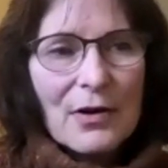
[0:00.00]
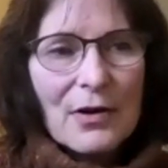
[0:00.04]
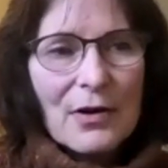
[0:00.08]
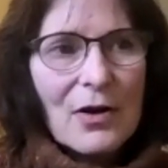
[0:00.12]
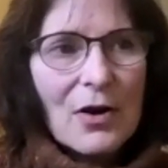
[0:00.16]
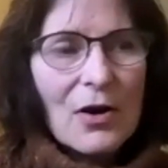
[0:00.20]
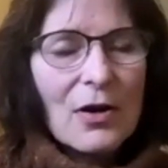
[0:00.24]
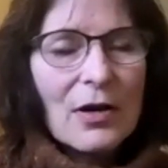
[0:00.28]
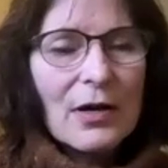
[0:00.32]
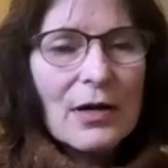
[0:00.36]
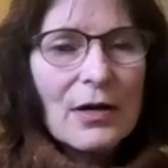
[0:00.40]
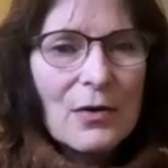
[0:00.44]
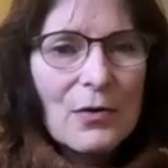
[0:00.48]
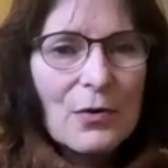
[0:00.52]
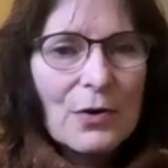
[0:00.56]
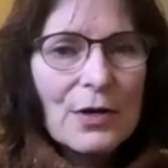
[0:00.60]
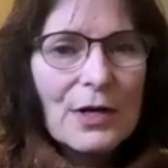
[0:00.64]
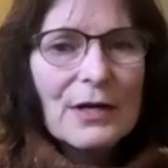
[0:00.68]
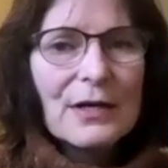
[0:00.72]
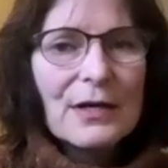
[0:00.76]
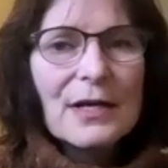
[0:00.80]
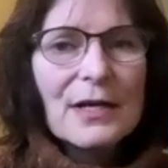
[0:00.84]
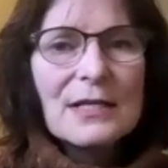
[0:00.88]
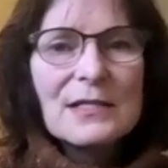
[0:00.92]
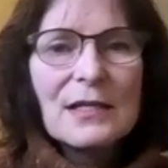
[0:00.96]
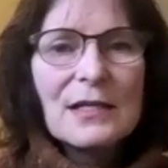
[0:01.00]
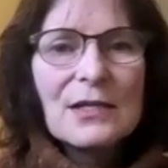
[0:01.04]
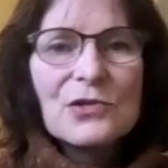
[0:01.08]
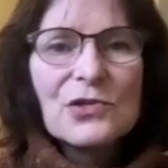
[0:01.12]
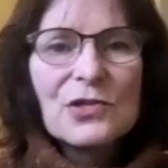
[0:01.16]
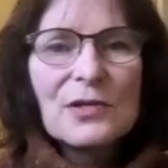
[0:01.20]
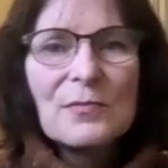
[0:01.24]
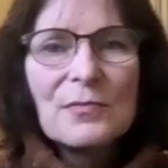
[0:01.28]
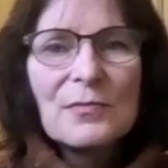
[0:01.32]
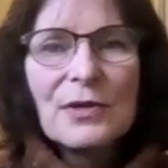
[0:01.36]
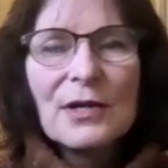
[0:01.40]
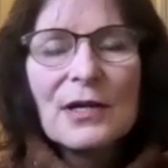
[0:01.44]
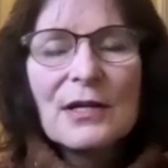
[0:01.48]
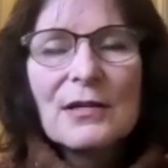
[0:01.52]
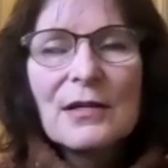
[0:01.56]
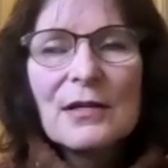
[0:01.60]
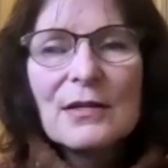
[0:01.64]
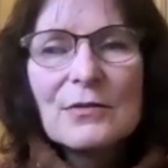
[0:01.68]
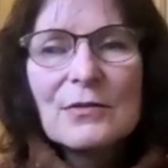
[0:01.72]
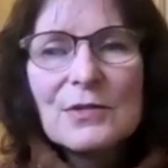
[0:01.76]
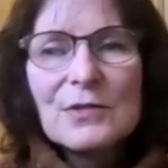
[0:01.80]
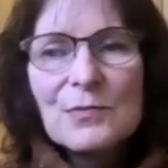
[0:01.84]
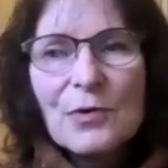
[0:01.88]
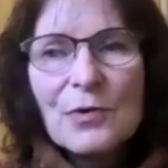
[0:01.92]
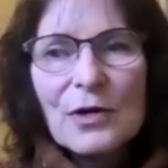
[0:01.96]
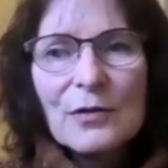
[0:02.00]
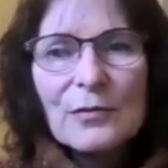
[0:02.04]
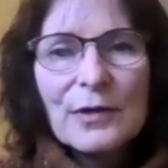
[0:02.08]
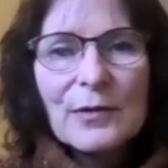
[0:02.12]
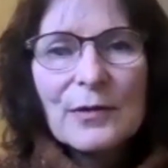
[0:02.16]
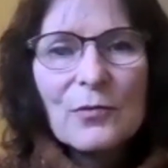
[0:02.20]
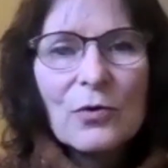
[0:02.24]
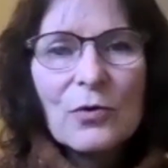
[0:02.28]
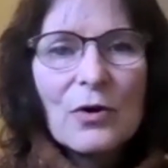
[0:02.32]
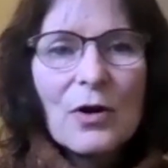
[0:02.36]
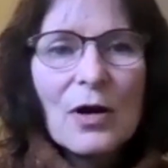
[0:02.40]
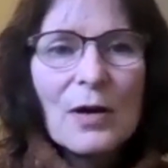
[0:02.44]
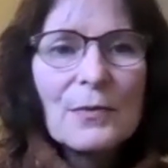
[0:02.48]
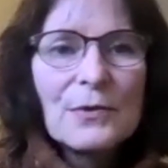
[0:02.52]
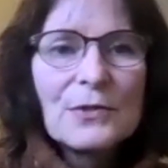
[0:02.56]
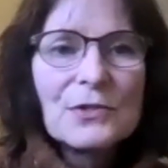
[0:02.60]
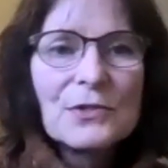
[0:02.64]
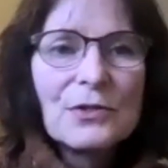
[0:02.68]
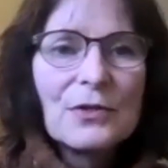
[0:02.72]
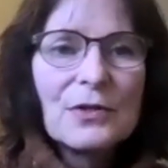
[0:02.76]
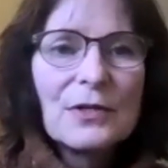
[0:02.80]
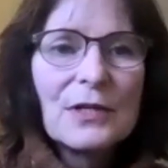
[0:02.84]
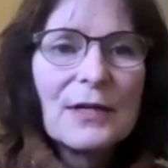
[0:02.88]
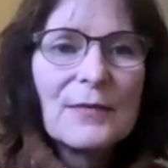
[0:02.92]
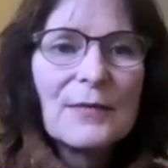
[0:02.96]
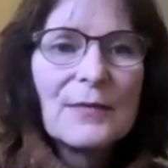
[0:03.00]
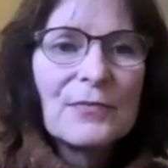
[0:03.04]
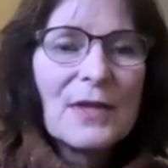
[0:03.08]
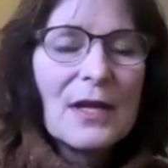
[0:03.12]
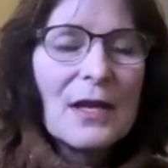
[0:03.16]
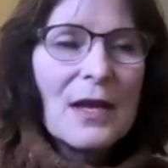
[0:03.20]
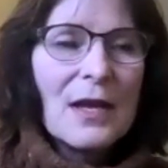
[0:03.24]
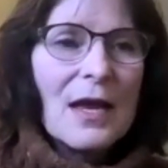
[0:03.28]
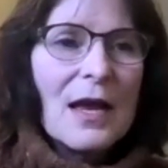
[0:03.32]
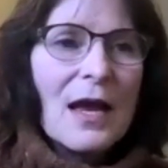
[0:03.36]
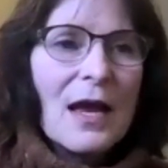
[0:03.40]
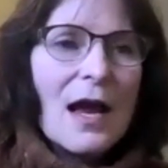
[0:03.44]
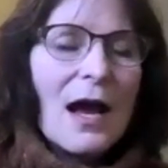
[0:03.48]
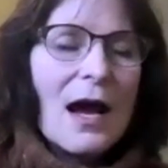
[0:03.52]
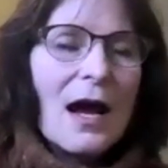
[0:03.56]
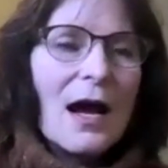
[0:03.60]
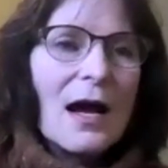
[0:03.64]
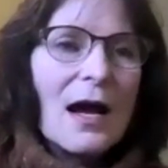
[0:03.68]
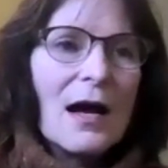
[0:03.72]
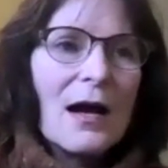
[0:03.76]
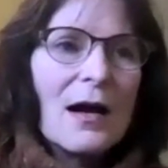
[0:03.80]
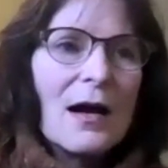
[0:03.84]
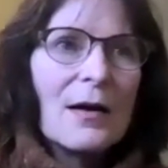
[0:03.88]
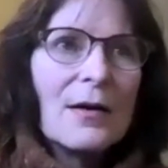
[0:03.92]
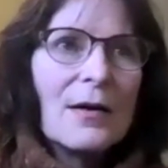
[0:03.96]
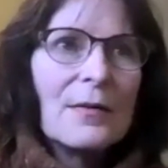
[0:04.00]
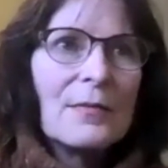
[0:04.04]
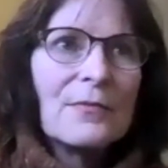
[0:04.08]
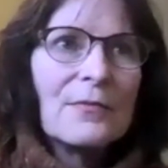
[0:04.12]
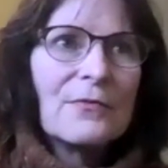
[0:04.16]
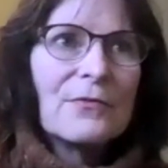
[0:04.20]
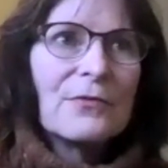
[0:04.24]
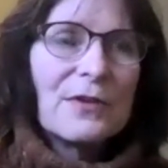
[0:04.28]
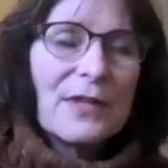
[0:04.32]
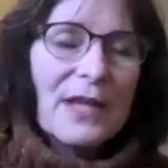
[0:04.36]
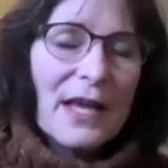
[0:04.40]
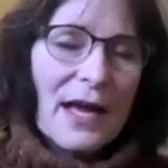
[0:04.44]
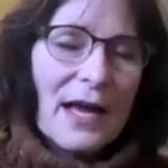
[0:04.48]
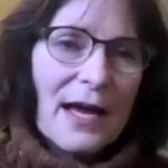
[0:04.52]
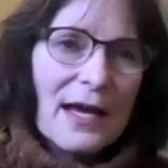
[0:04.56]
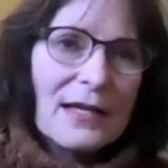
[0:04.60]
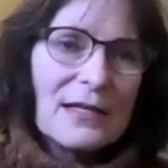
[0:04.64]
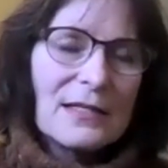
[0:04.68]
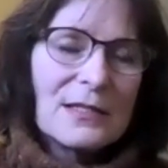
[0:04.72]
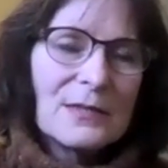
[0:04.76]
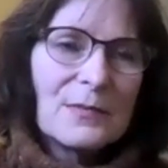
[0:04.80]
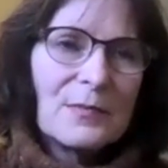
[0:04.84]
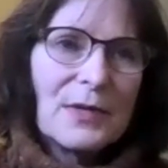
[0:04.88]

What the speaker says: our organization, but I think there's probably more opportunity for that.